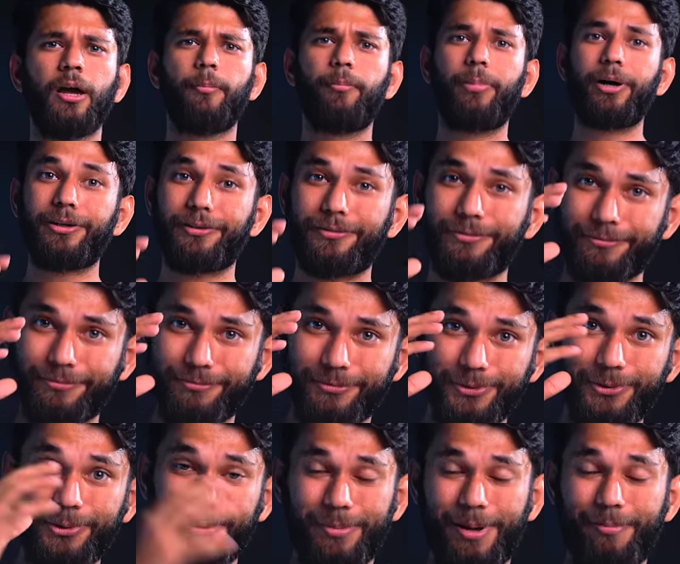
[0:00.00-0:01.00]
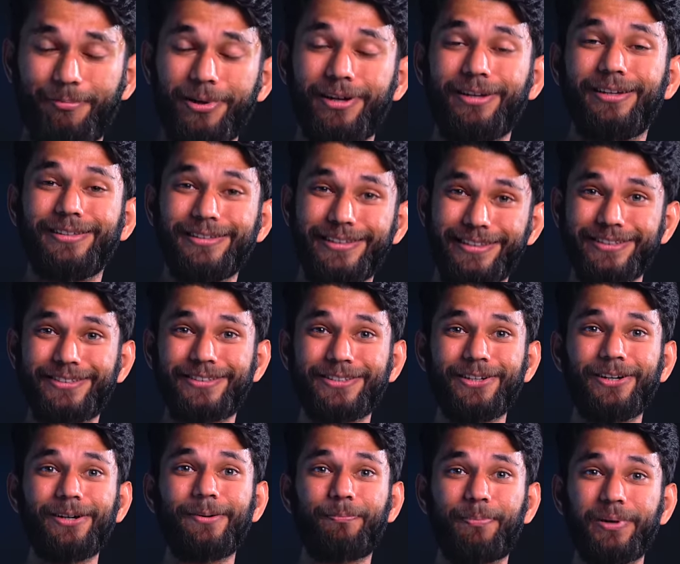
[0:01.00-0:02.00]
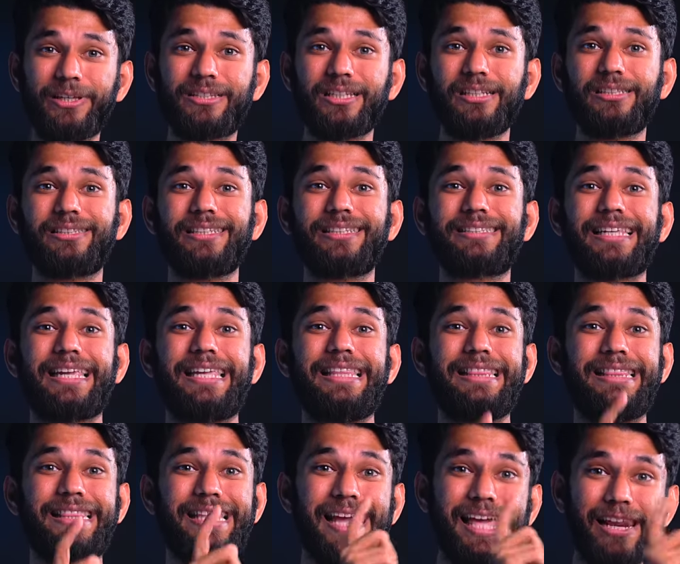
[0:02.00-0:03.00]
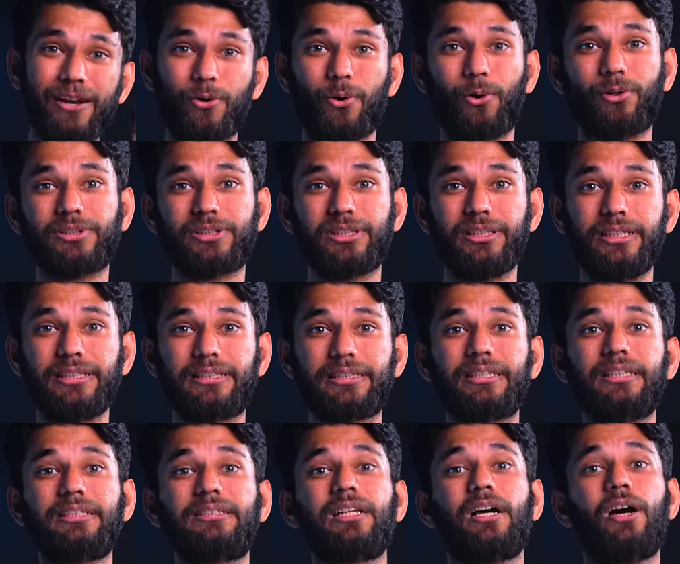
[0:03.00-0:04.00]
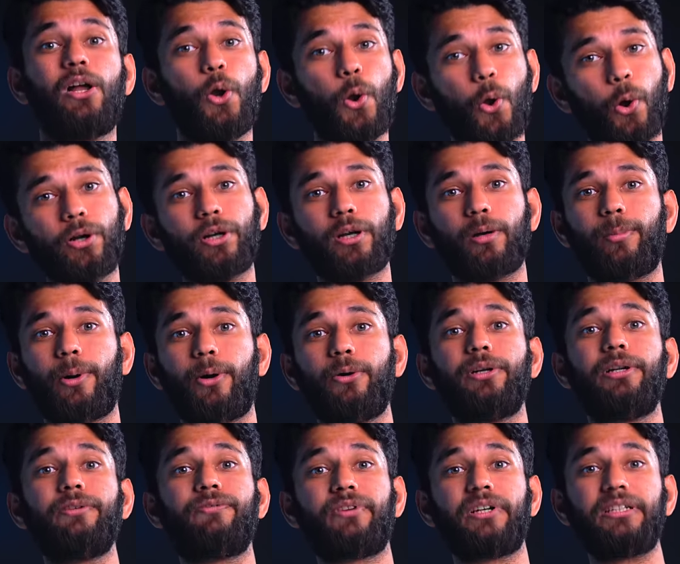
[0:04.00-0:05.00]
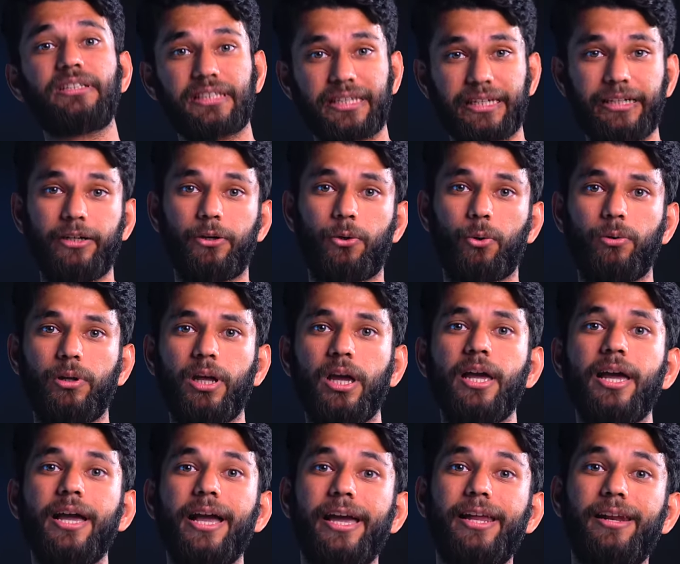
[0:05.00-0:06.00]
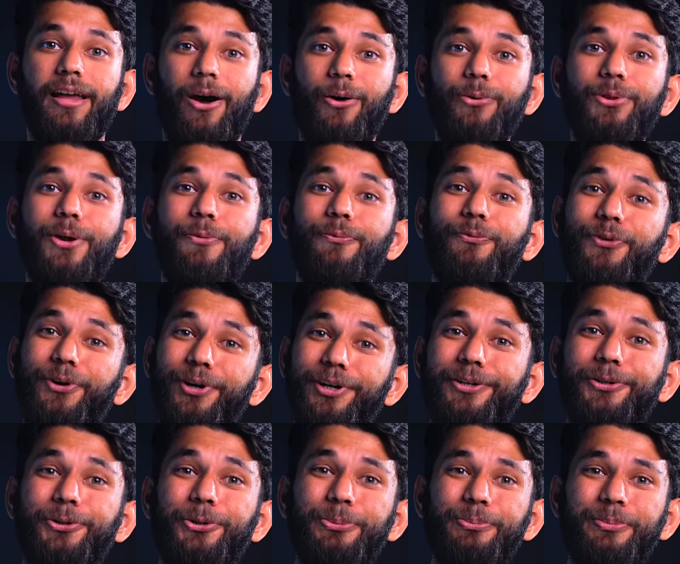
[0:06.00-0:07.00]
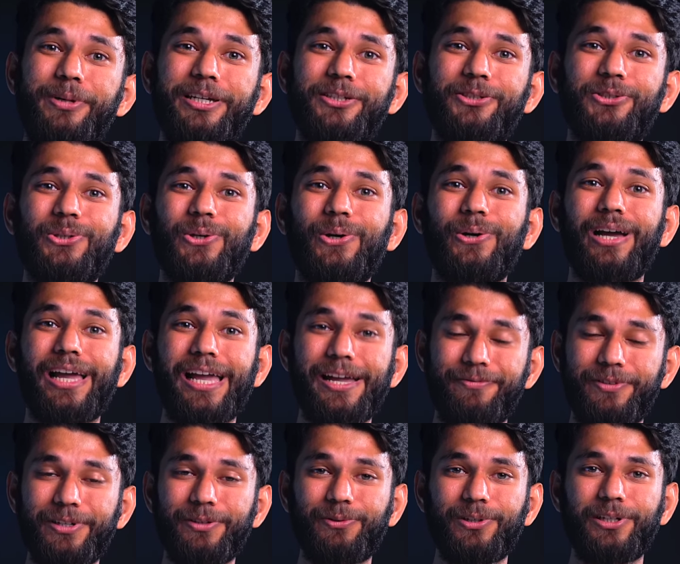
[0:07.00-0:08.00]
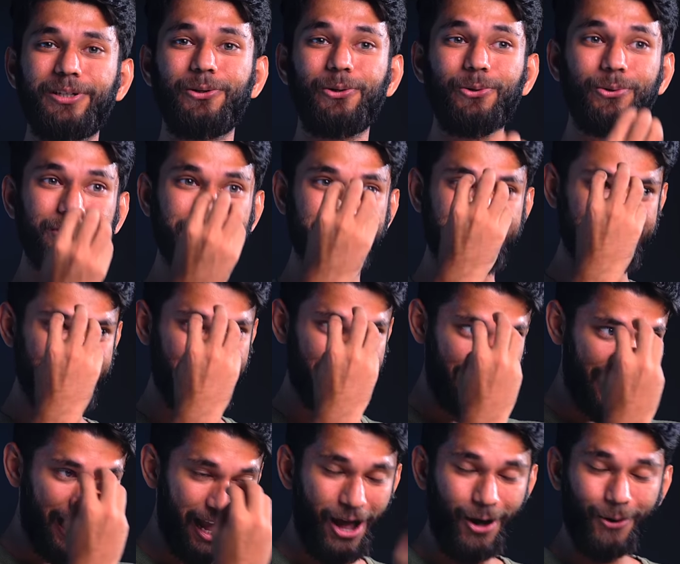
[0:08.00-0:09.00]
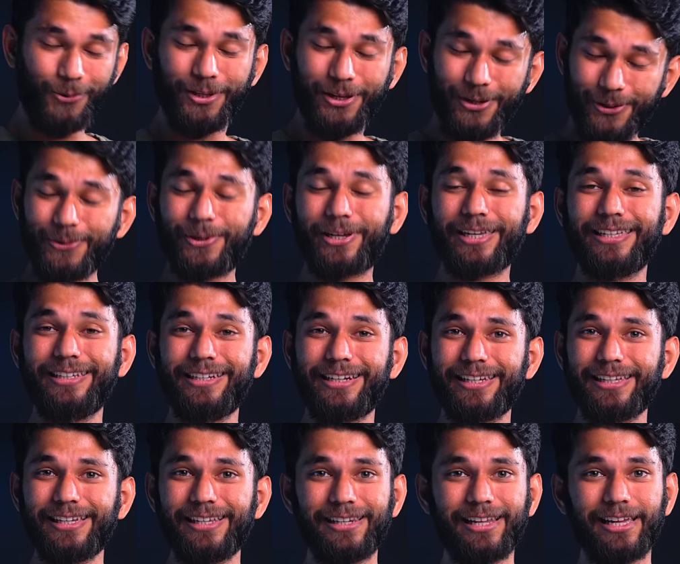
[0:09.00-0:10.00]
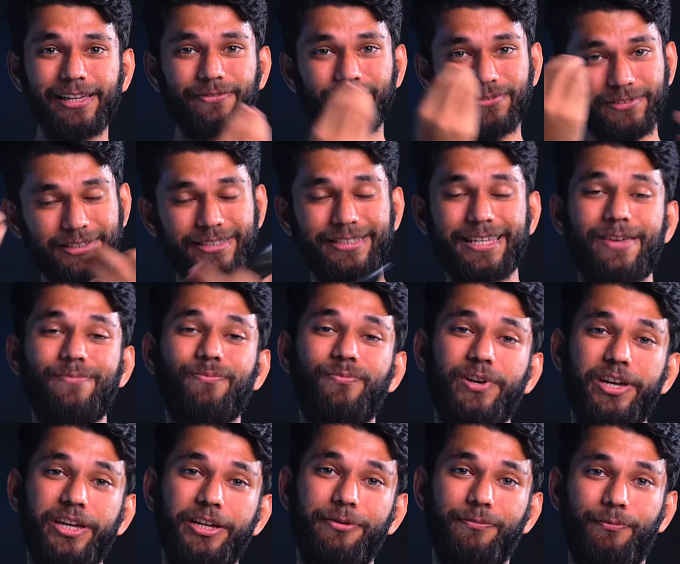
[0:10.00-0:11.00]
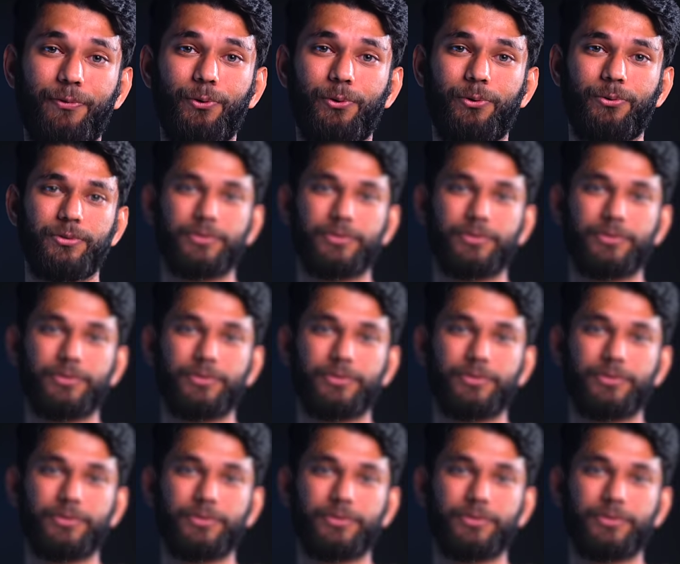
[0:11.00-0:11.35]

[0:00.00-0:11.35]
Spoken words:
But you remember this year, Pixel 6 in their launch discussed a lot about different skin tone and how they work to make sure everyone looks how they look in real life the same way in photos.